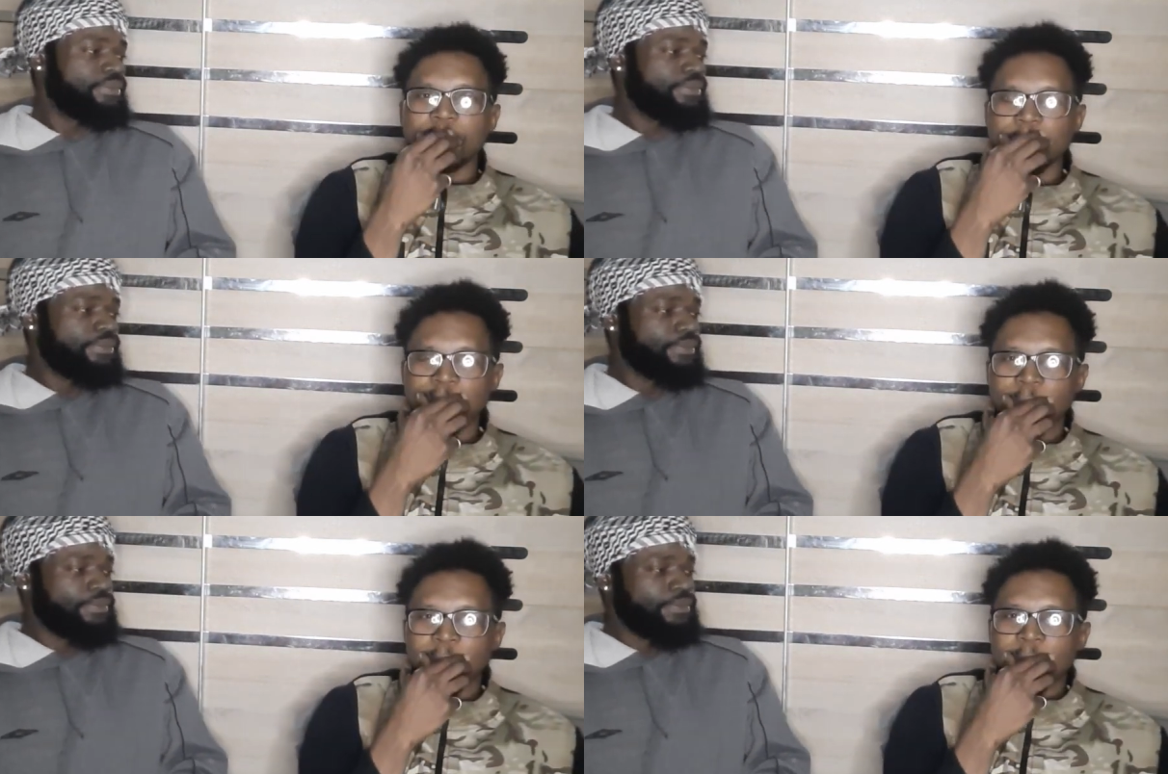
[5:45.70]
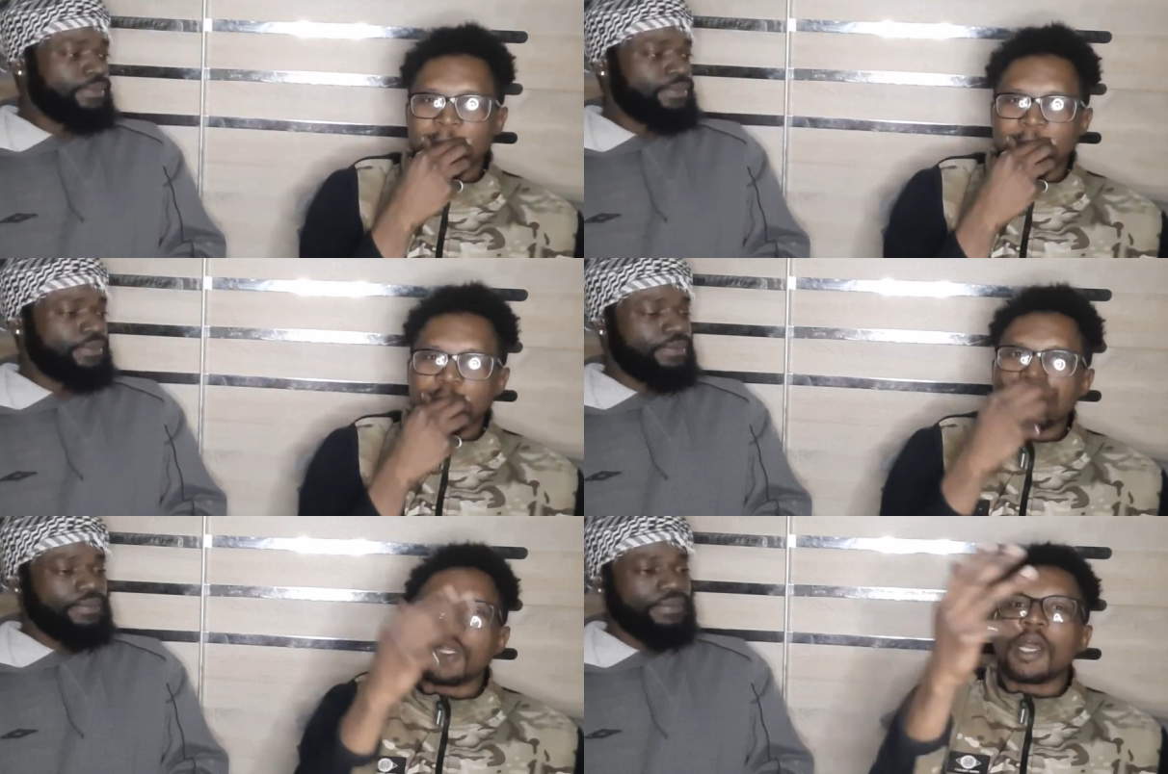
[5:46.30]
Speaker 1: know. We
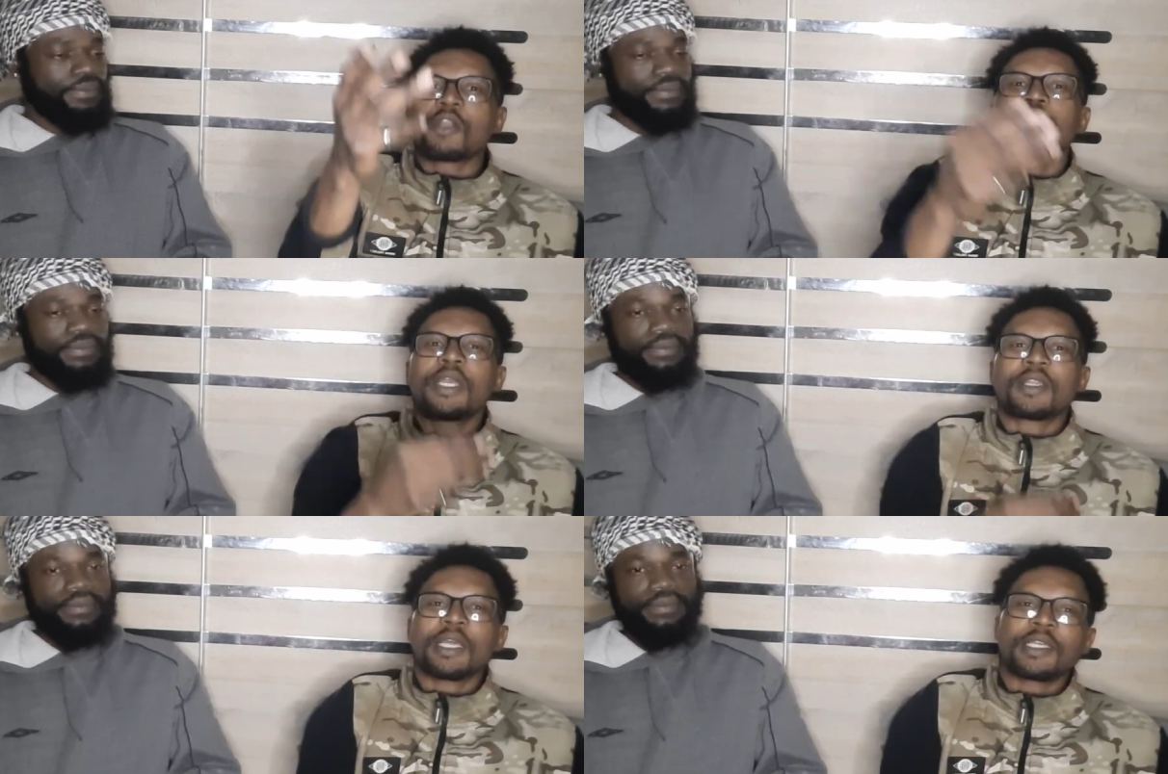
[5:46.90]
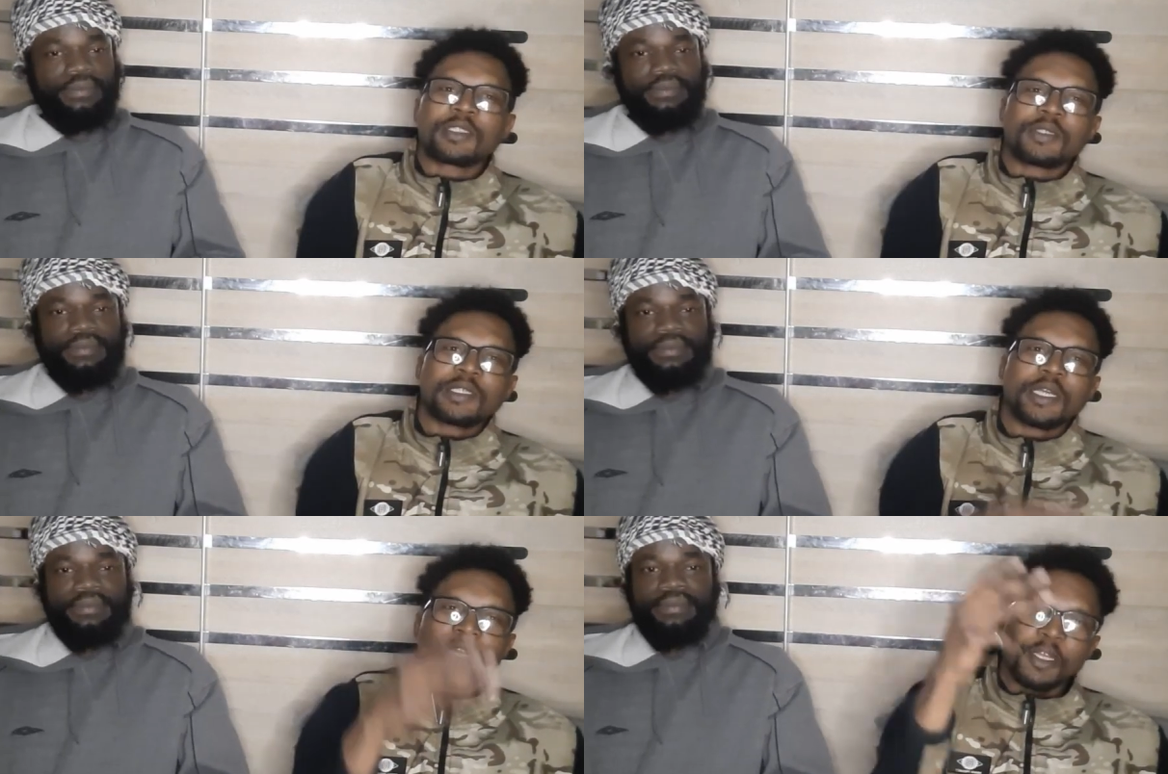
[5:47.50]
did a great as they
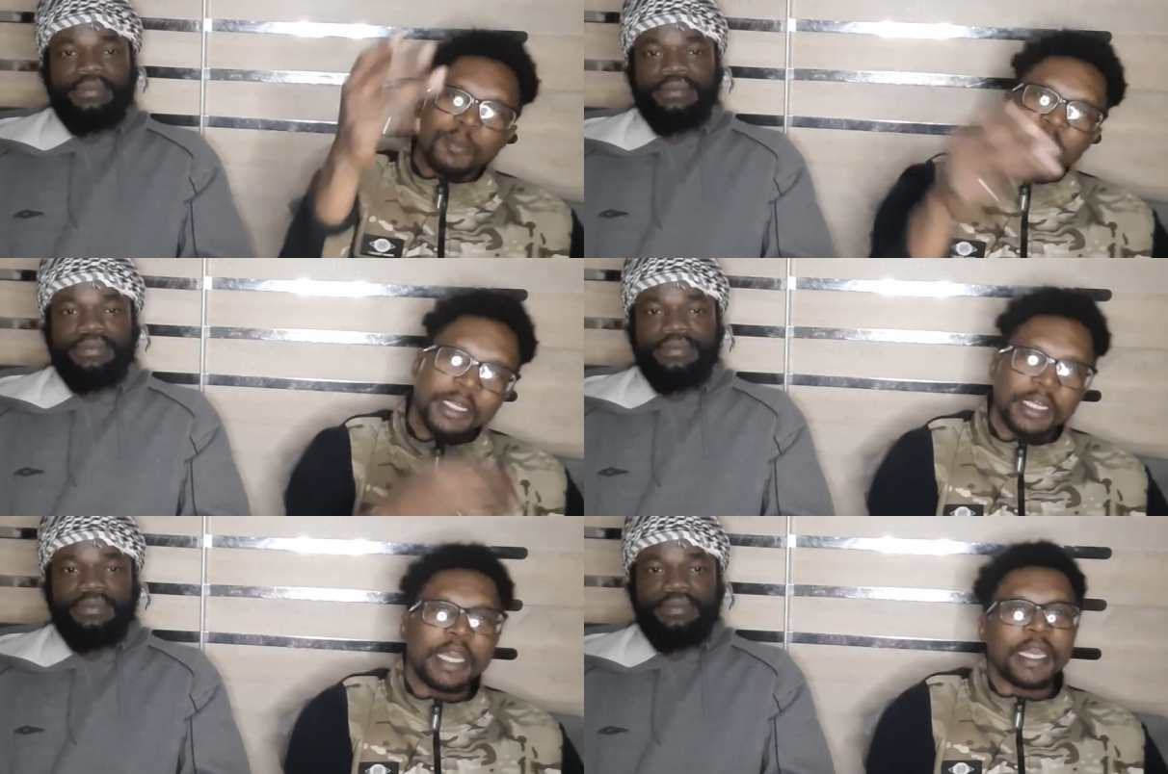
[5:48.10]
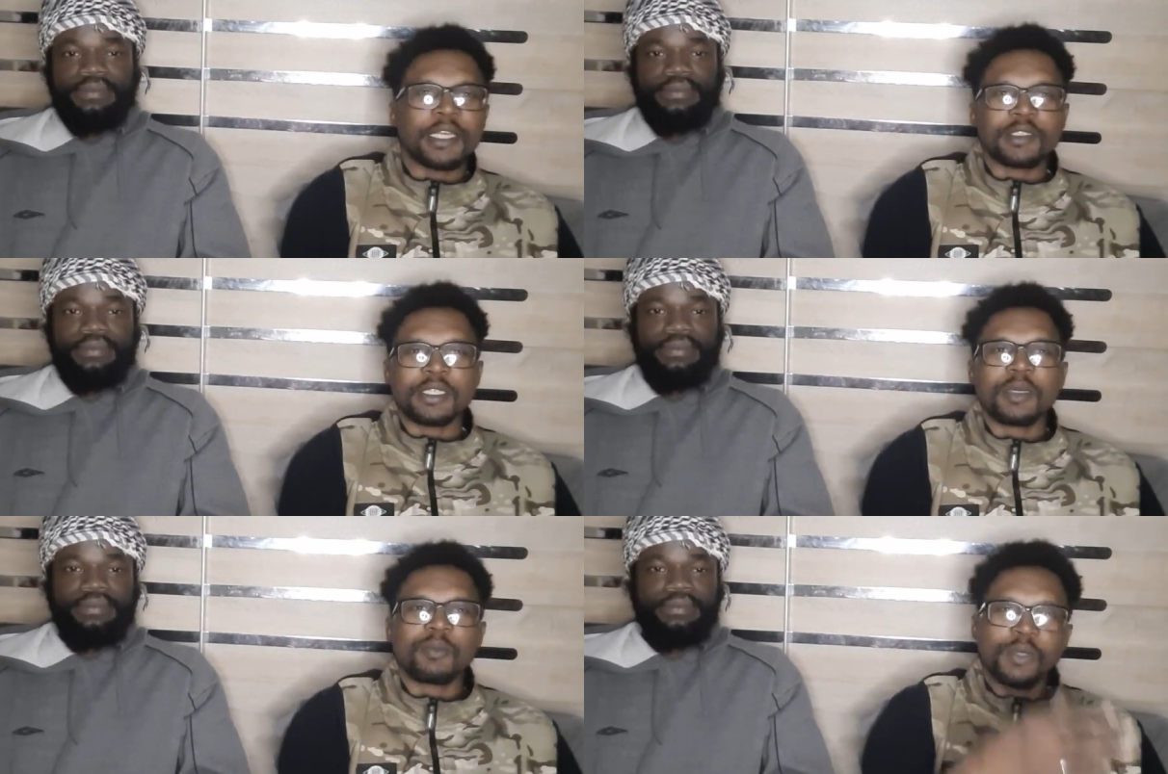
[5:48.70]
said the man see
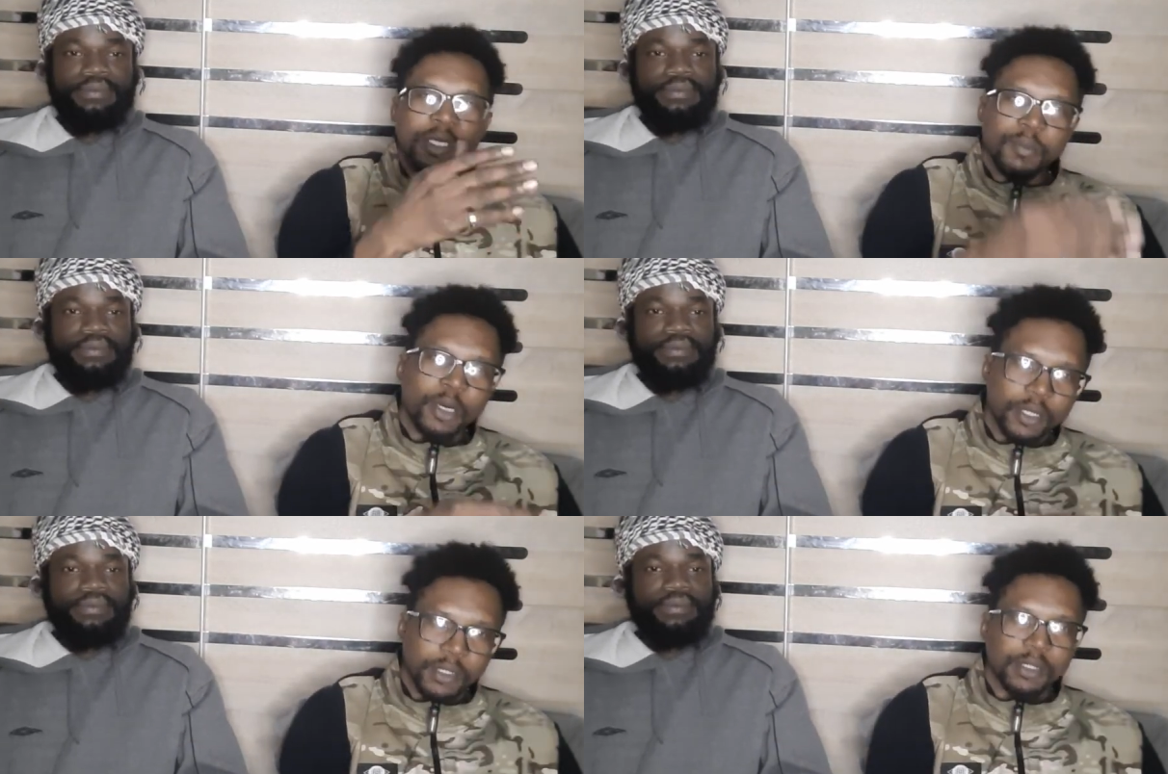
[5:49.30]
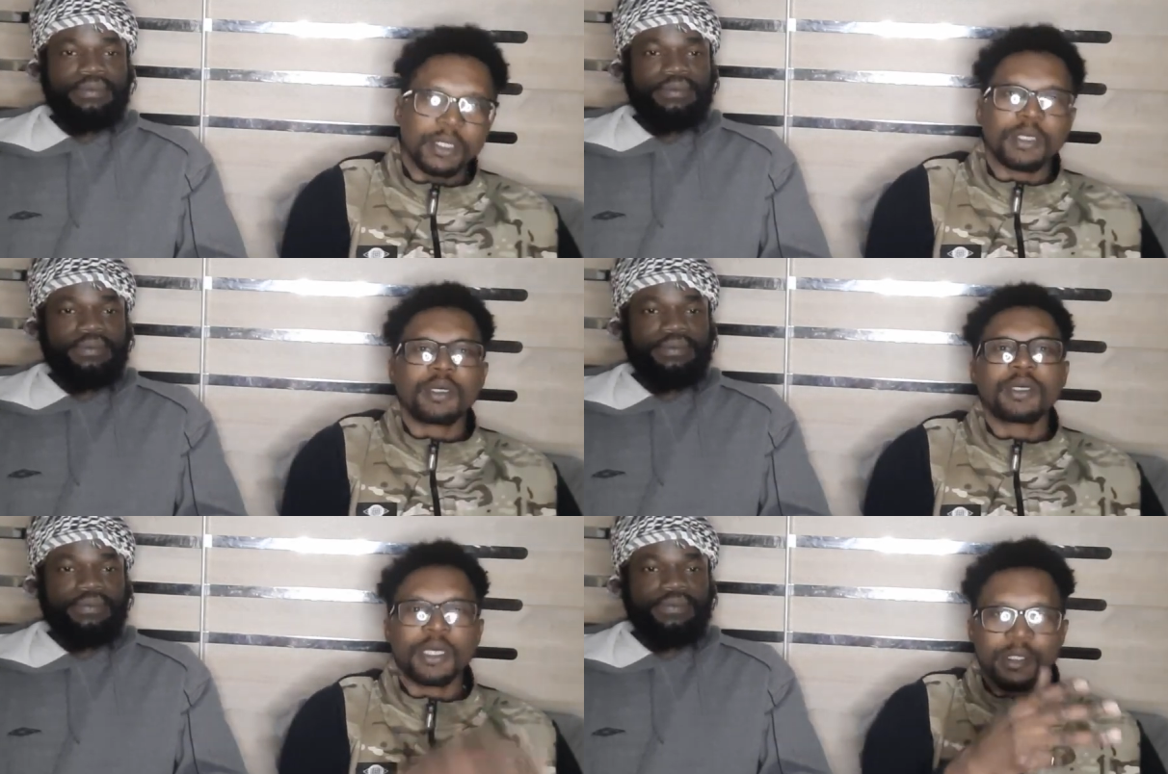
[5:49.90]
him way, but you
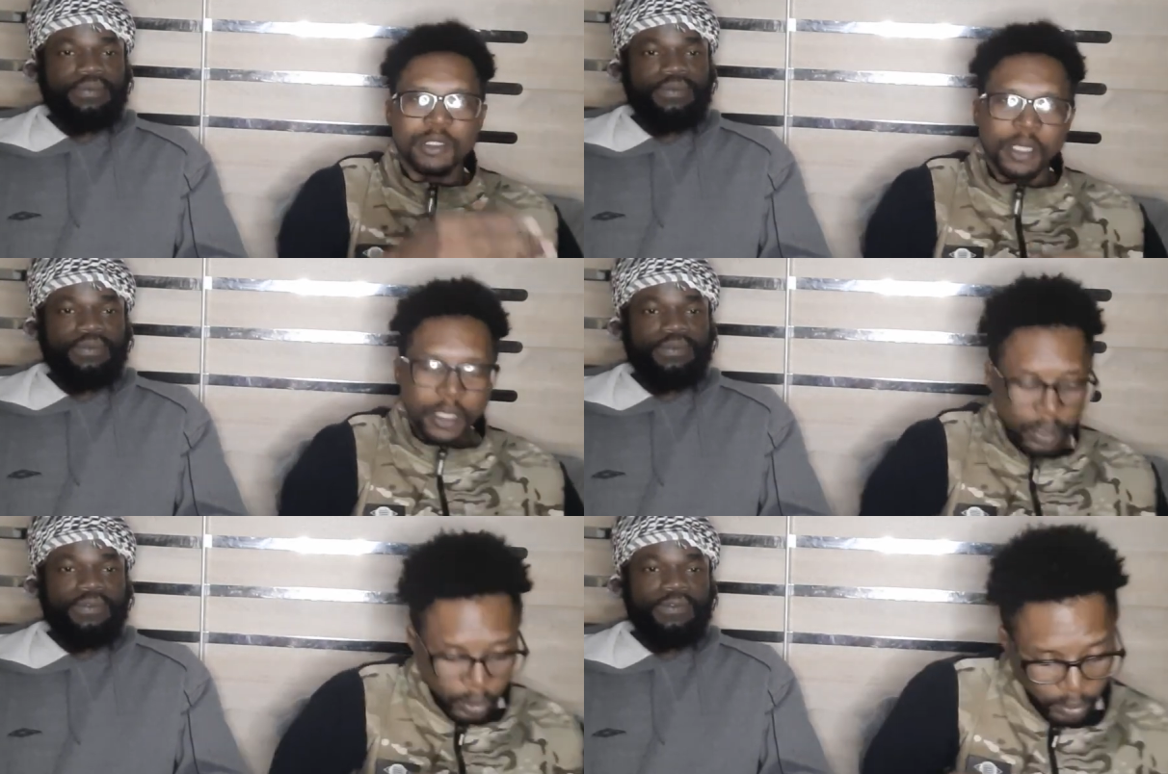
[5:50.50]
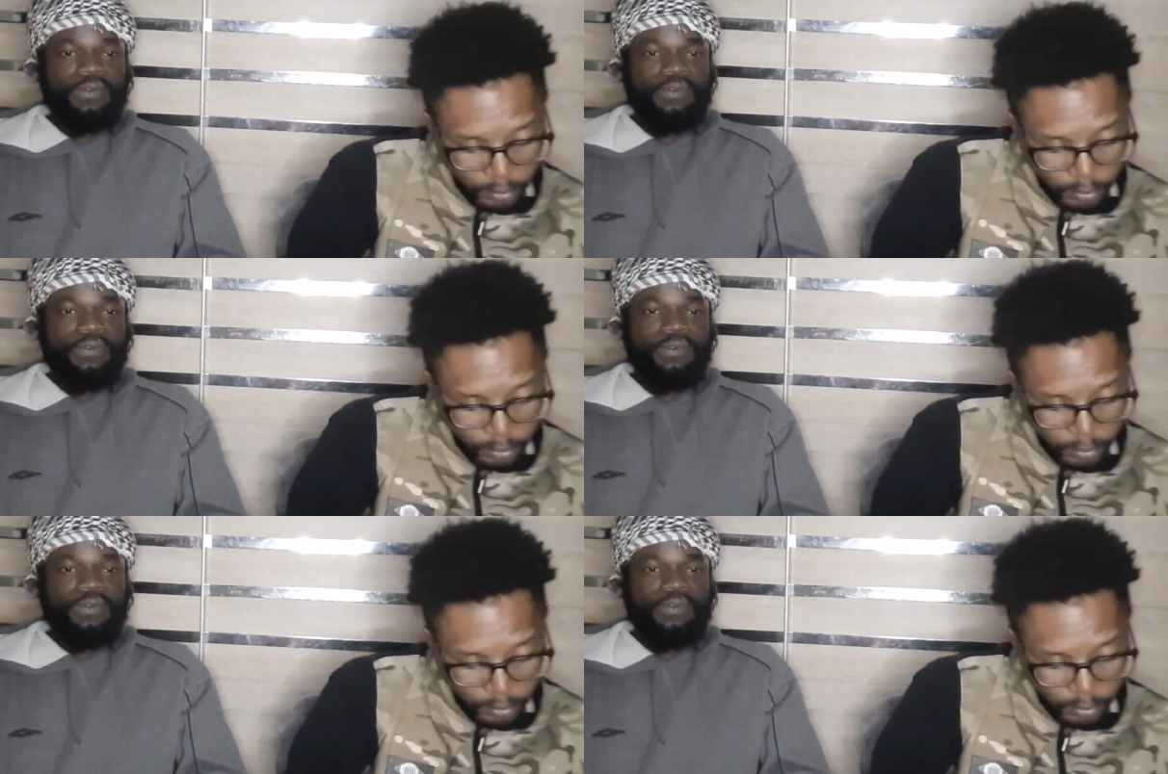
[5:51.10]
know, I saw it go.